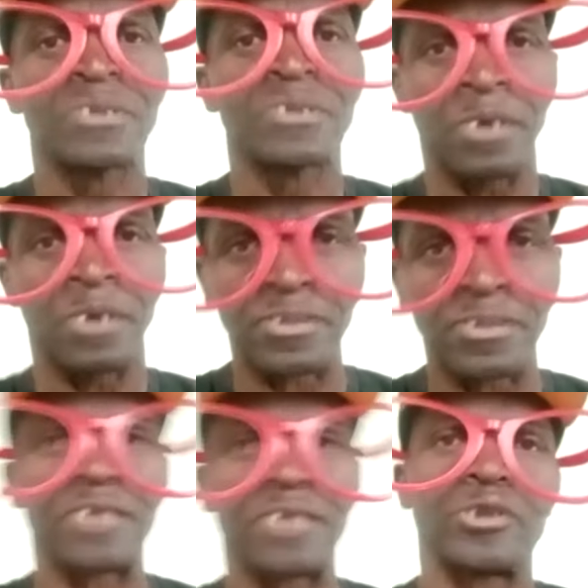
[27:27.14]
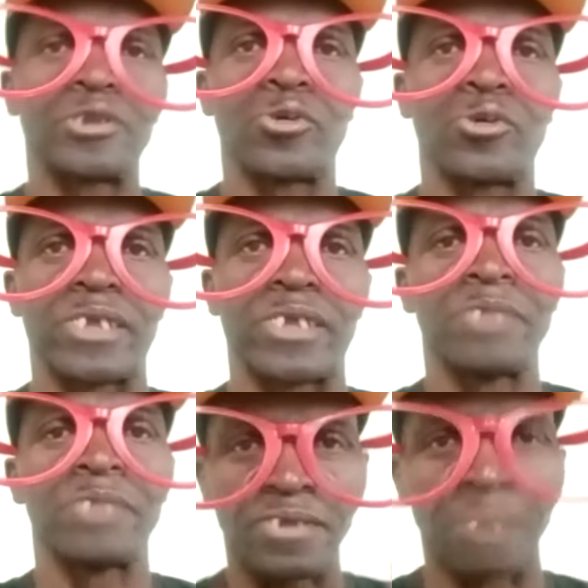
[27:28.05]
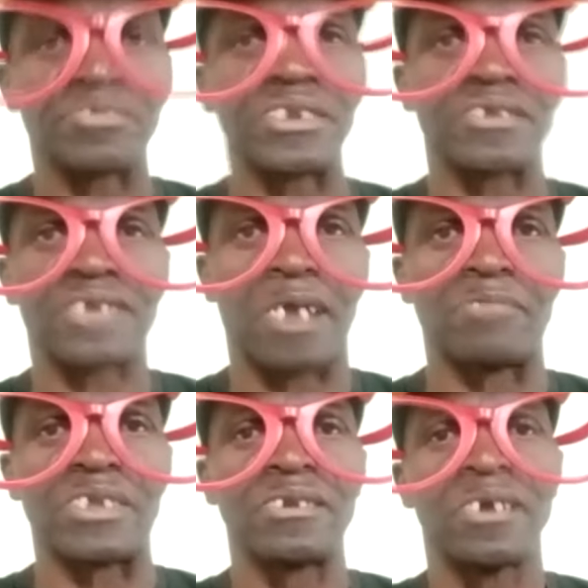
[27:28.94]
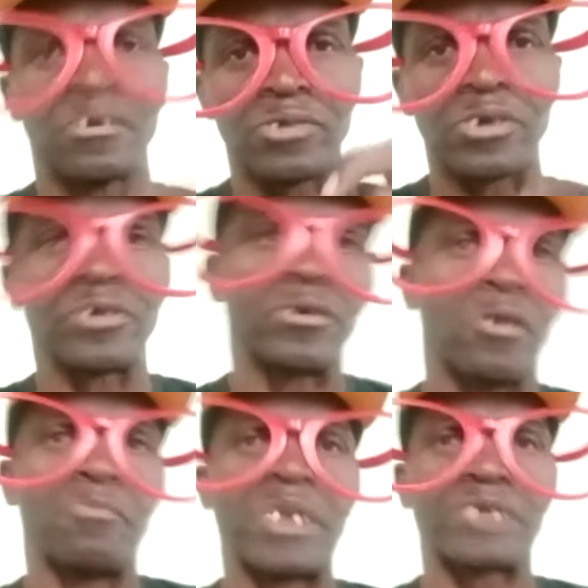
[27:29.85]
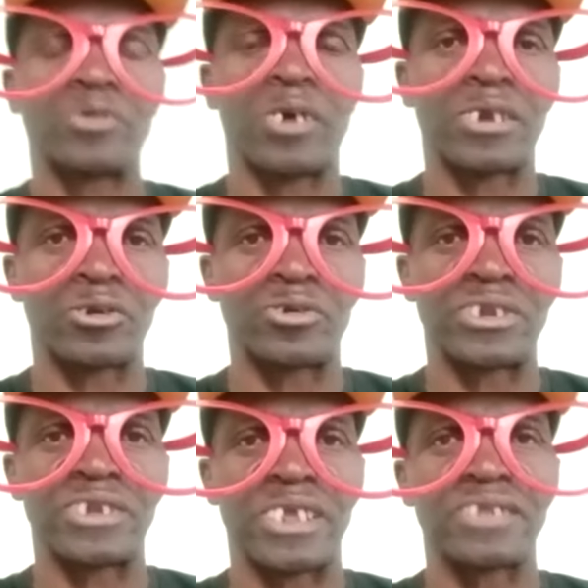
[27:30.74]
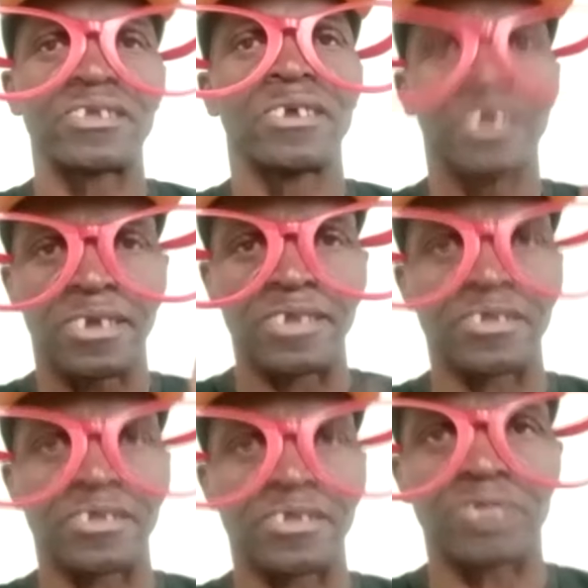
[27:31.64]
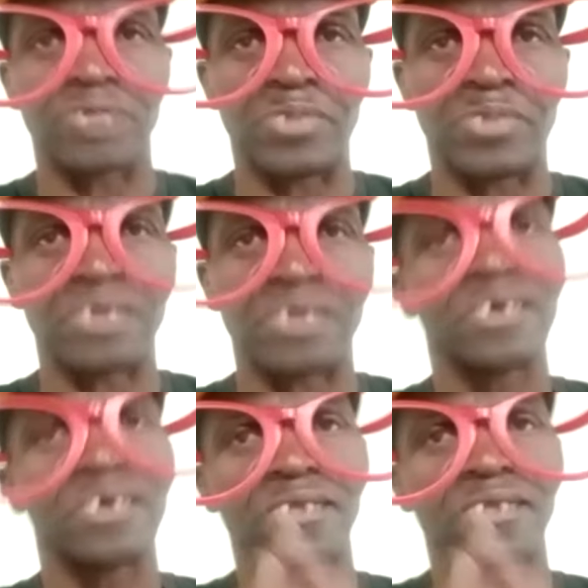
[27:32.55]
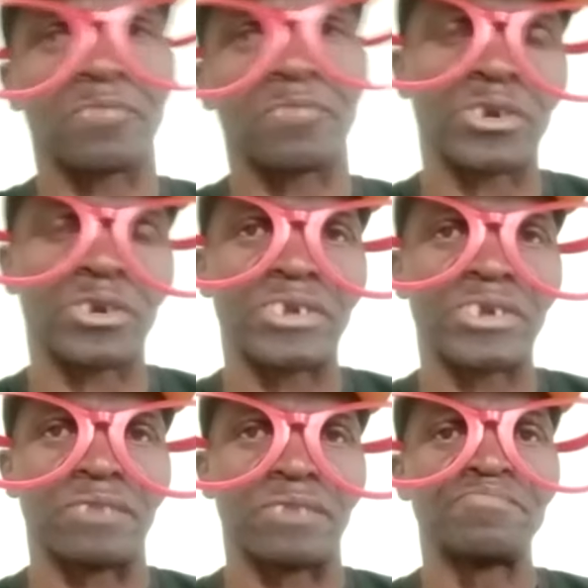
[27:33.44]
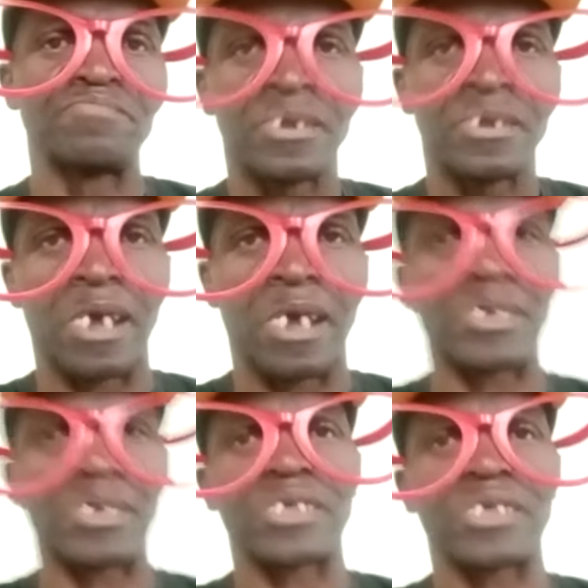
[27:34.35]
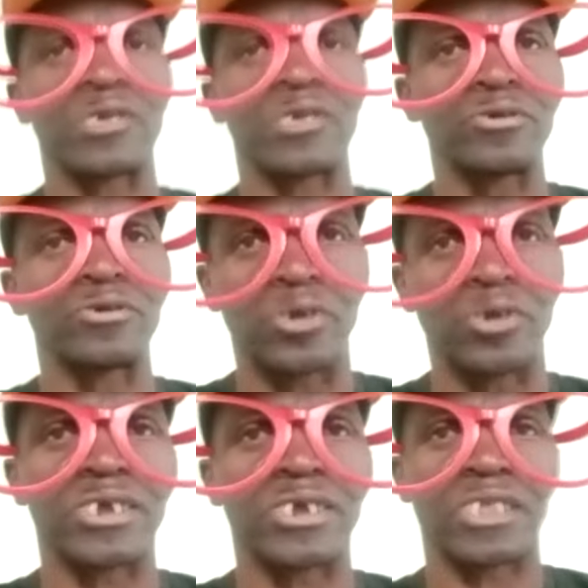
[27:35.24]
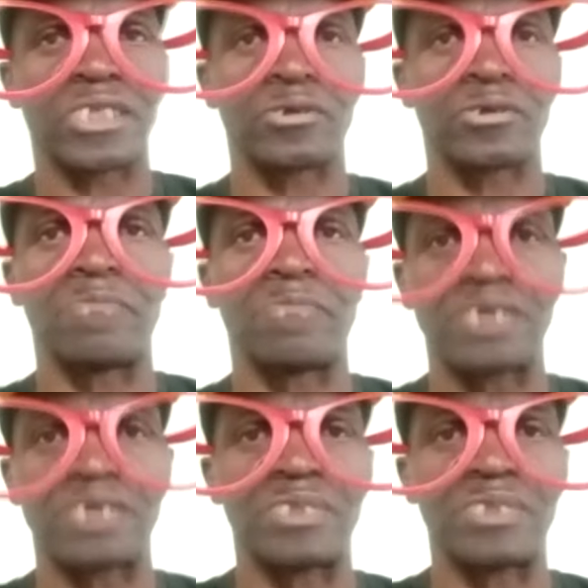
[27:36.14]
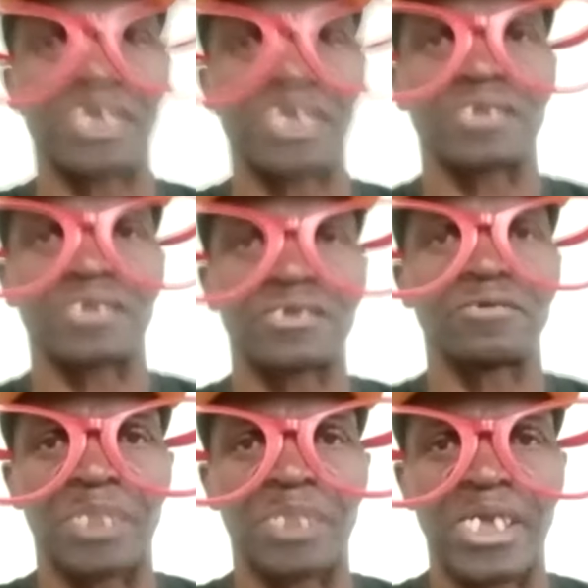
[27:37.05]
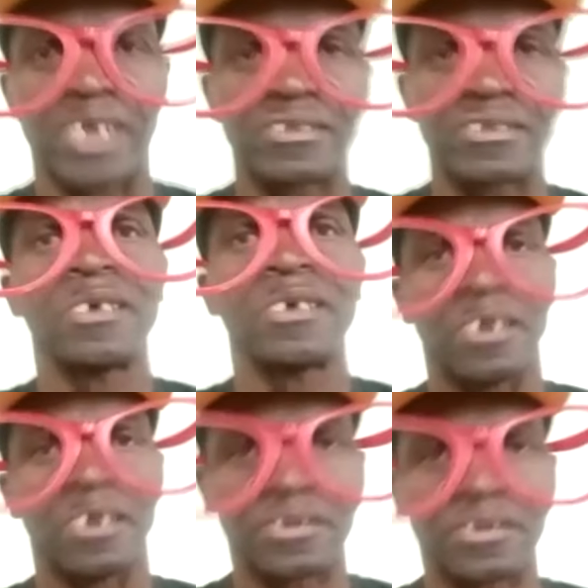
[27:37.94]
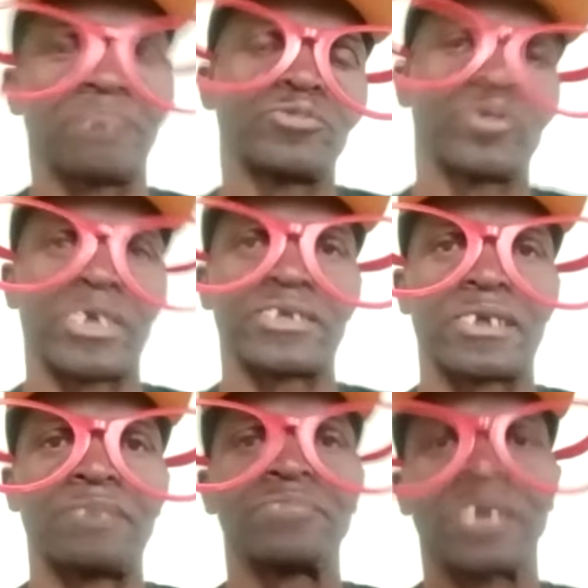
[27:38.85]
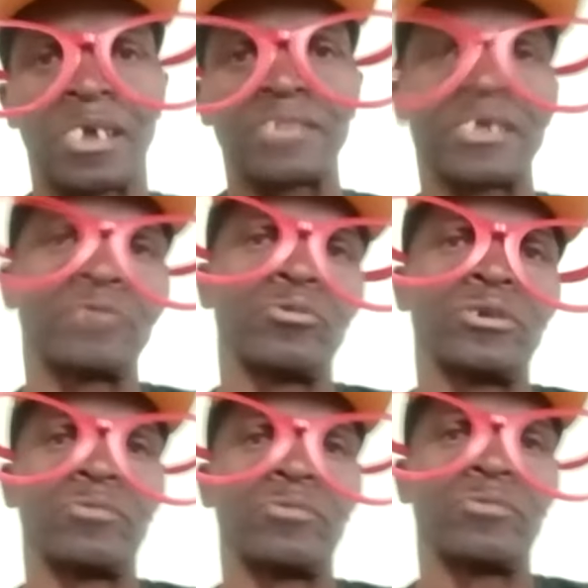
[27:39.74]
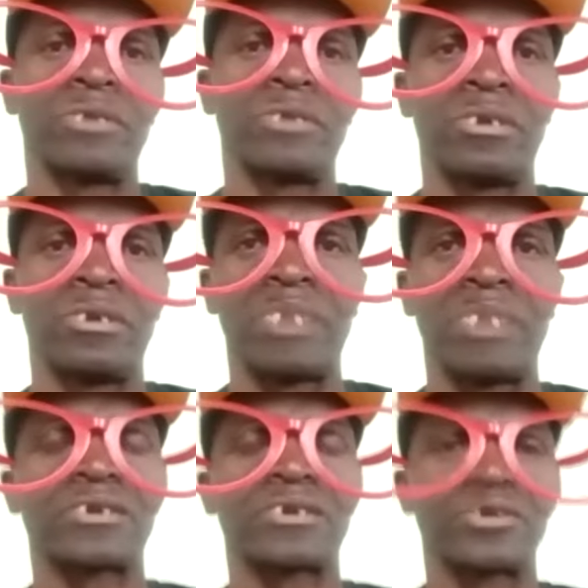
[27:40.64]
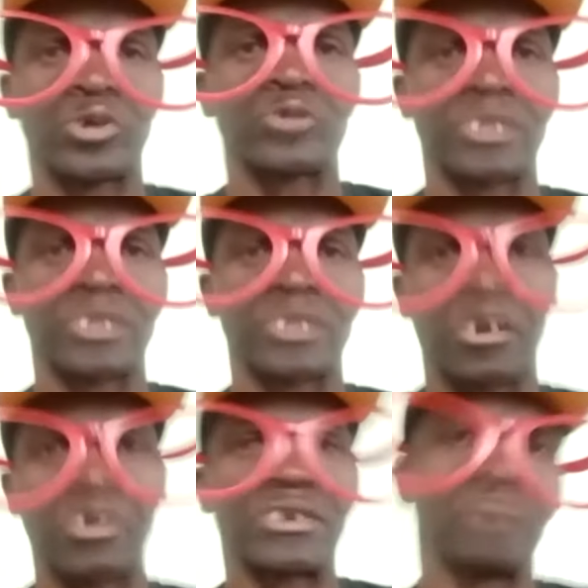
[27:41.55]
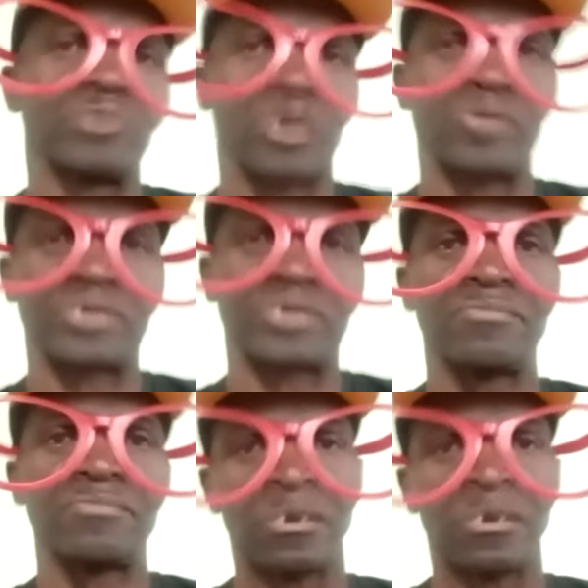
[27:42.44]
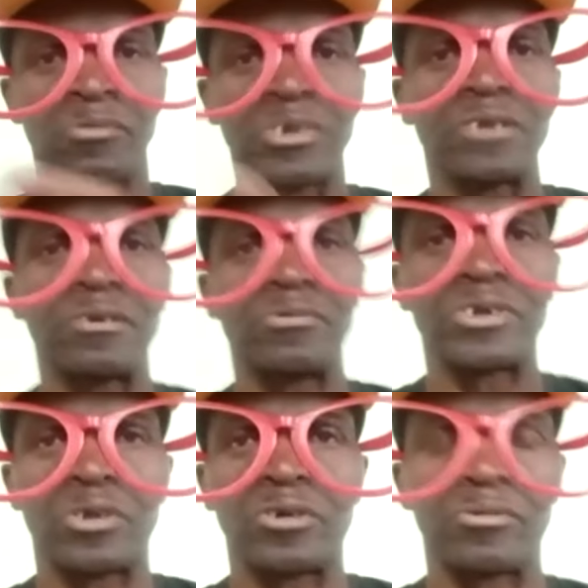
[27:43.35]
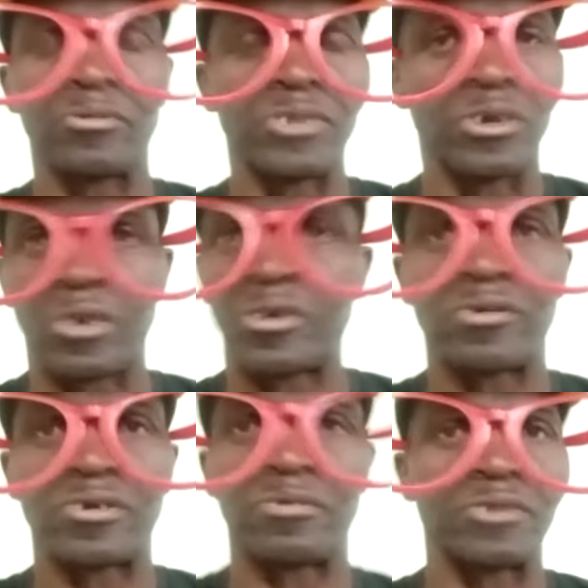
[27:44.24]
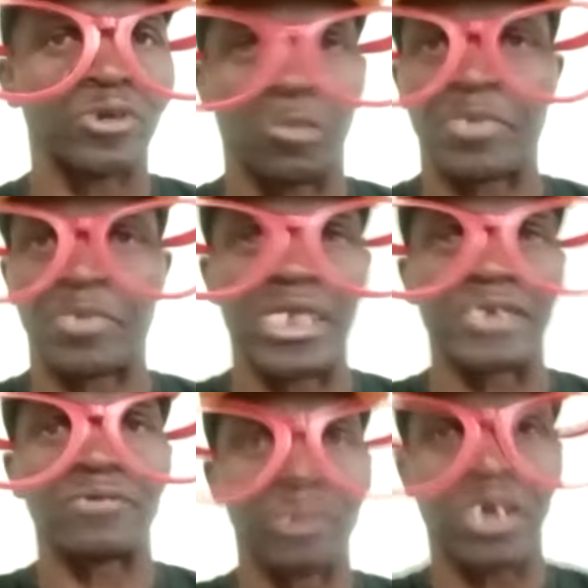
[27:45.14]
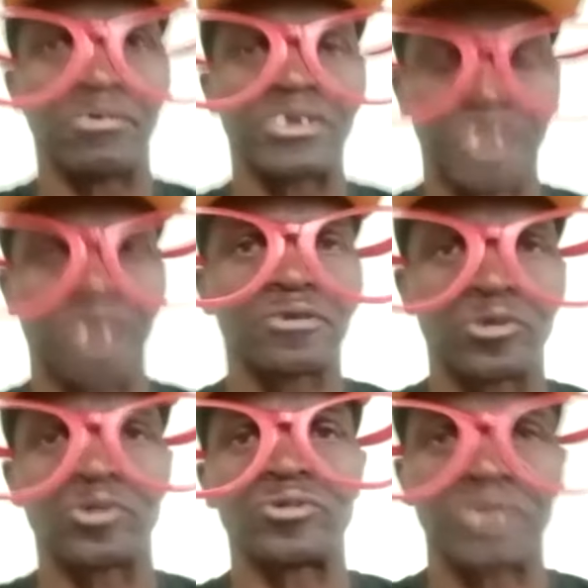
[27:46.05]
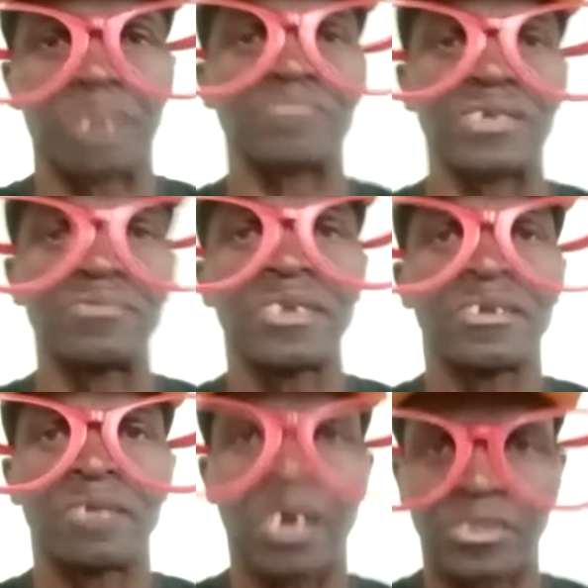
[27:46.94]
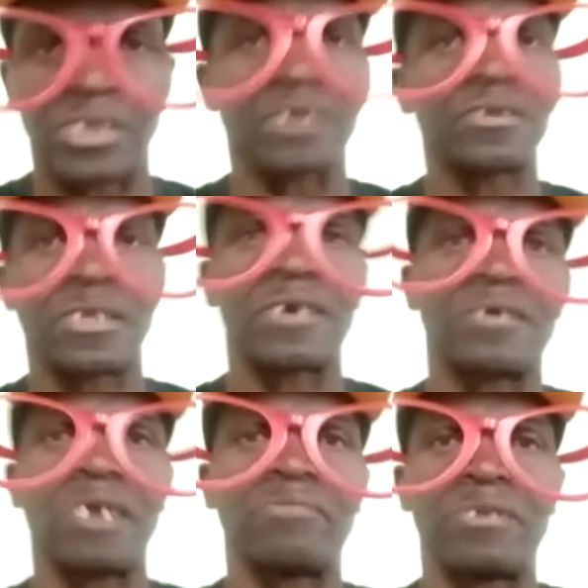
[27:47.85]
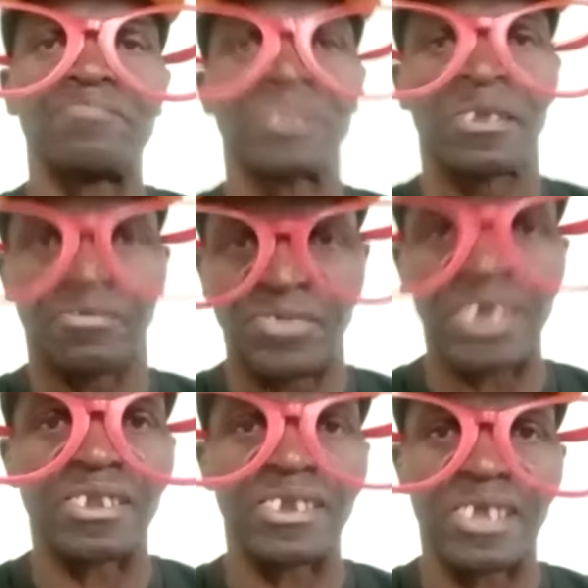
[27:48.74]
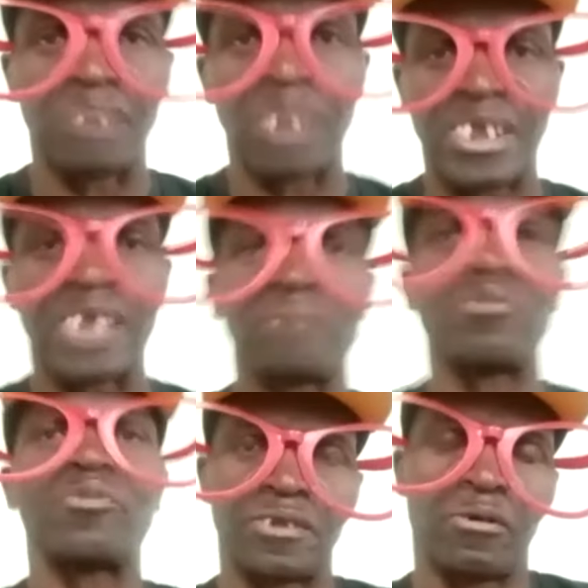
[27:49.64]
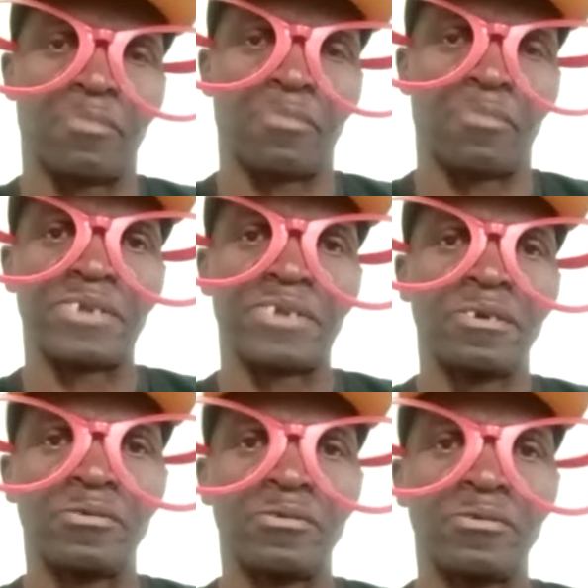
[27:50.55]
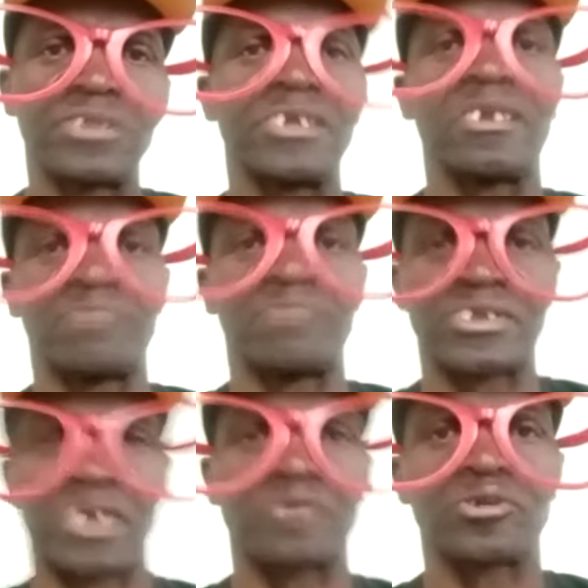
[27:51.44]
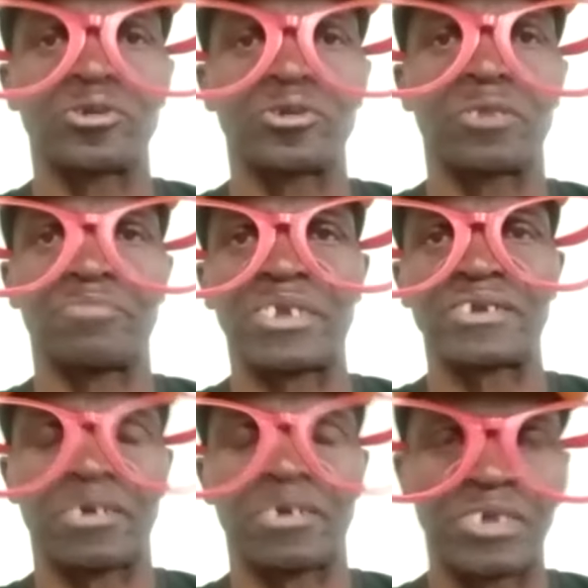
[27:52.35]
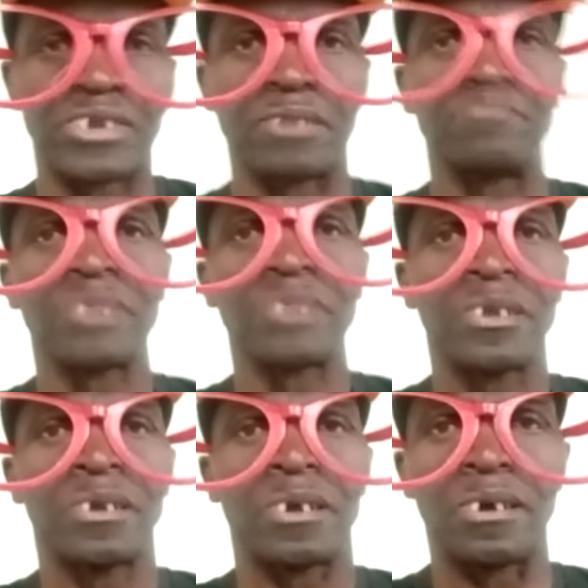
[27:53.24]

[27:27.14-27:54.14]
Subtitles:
And they're still cooking. Something is coming. We're going to go back to our glory days. Kaizer Chiefs supporters, let's support our team. Kappa, thank you. Toyota, thank you. Management, Kaizer Chiefs players, let's come together. And then we'll make sure that our team goes there. We're not on the top 8. We have a chance to do something. I think they're gonna have a friendly game again before the season open. We still have a chance to build our team.